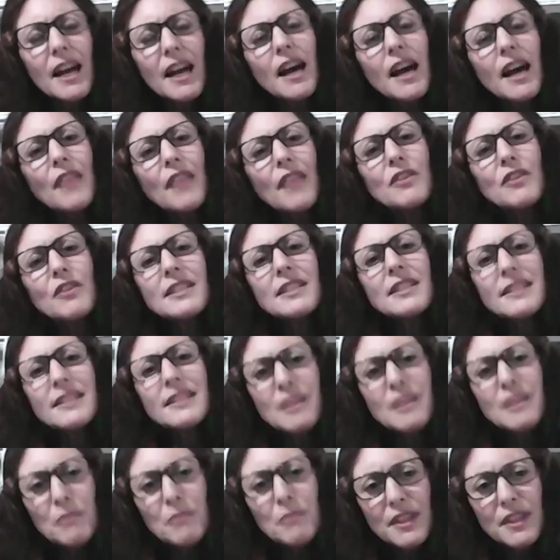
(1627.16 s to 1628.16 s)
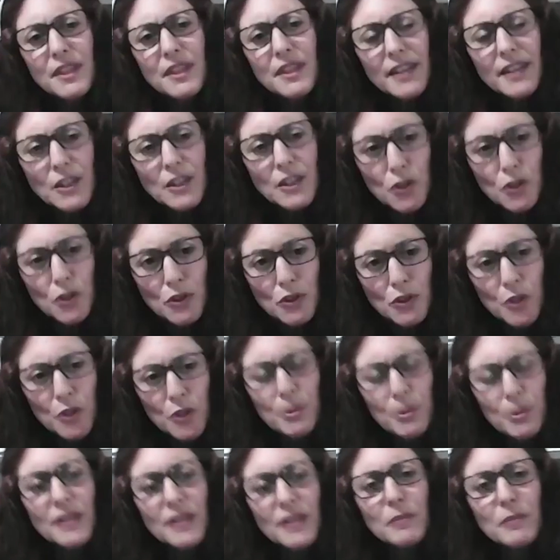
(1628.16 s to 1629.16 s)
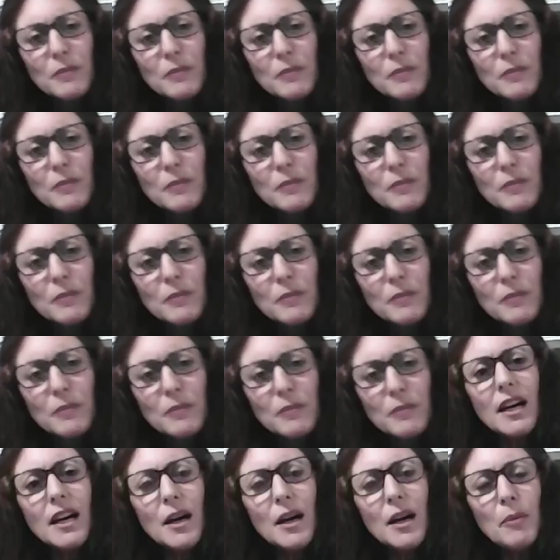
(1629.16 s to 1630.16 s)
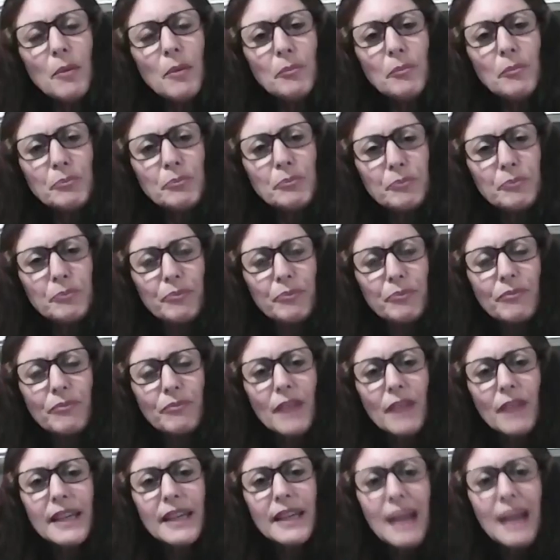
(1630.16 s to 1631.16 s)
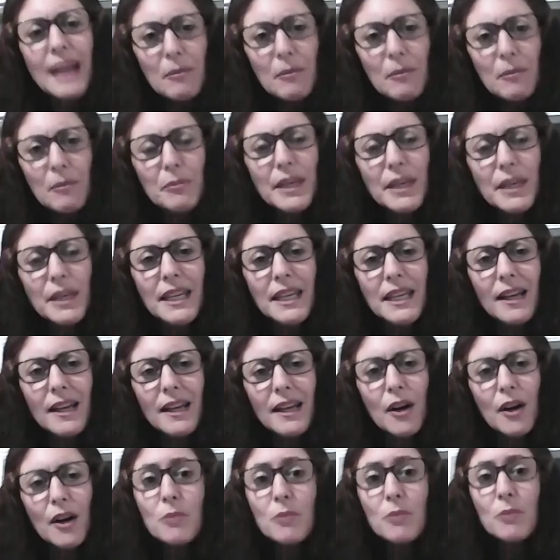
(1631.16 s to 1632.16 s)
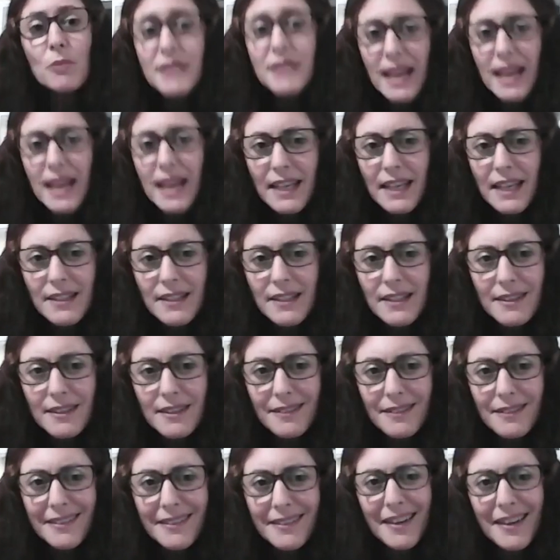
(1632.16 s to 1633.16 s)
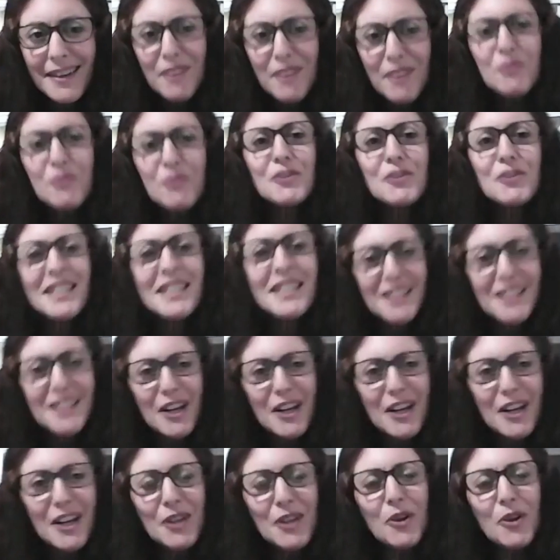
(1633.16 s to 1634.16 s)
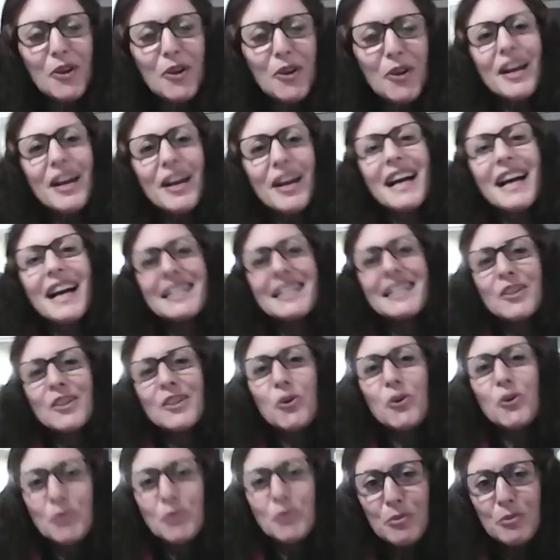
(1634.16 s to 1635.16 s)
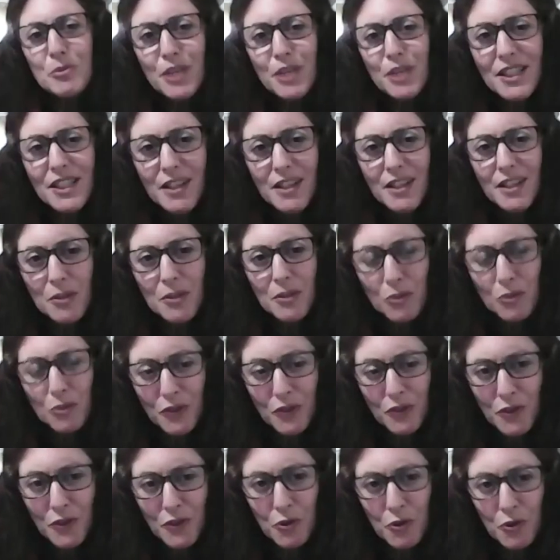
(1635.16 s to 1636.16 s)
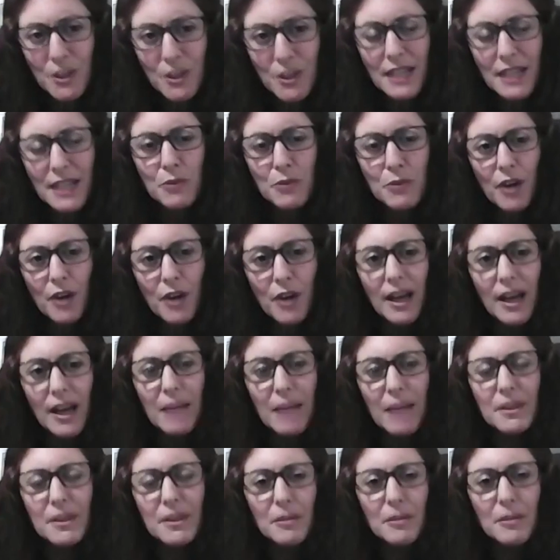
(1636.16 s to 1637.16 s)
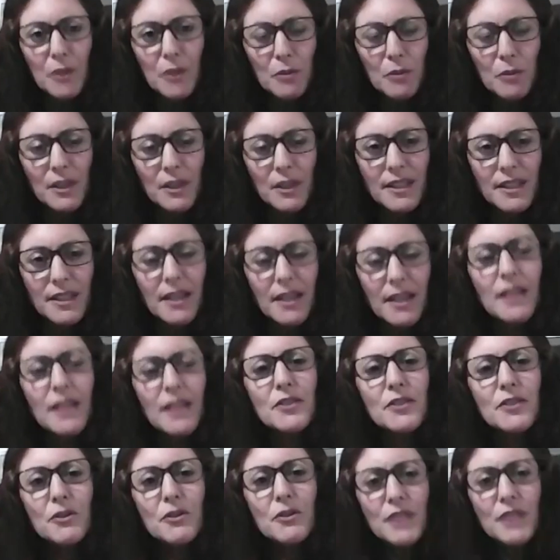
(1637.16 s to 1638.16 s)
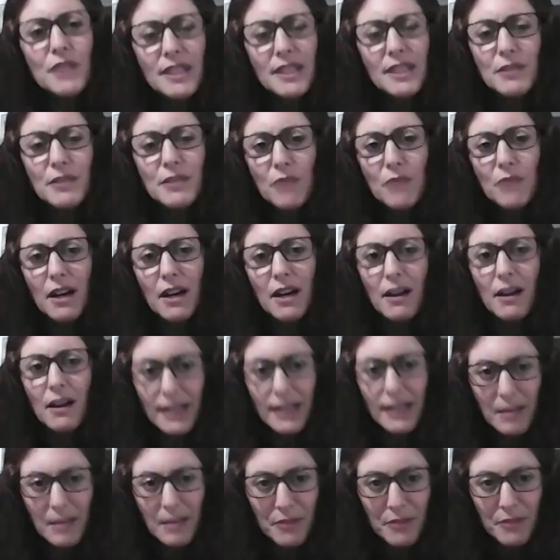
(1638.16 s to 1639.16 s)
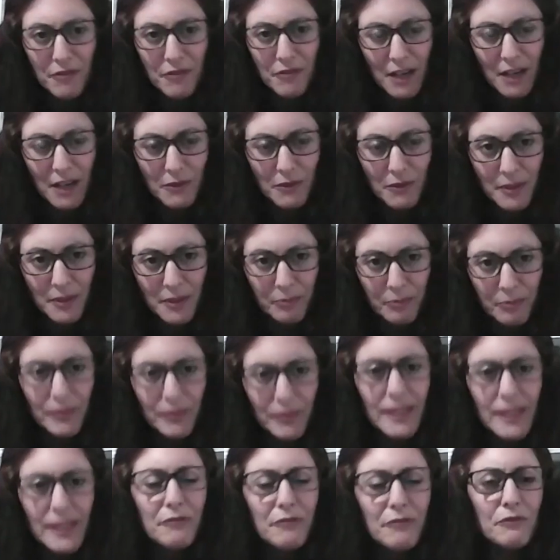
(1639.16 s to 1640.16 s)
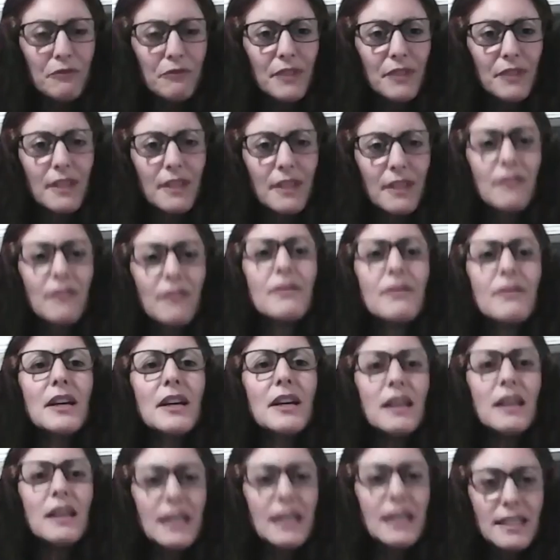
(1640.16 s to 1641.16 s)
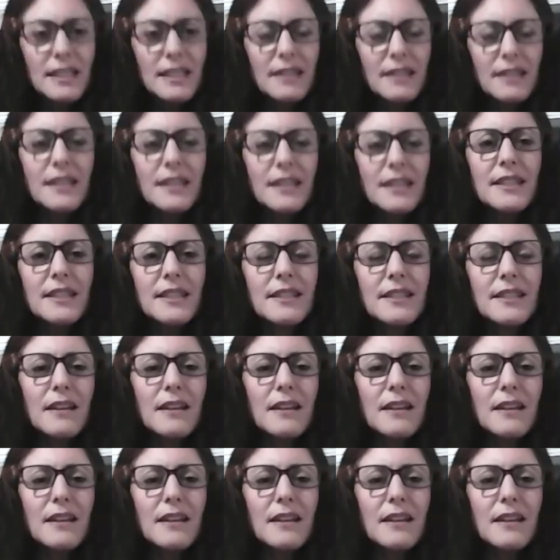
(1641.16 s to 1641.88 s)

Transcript: this is something that I do, but at the moment I can be obtained for this dialogue at Alder Bridge, Steiner-Waldorf School, because that's where I am at the moment. So this is where I can be found if there is this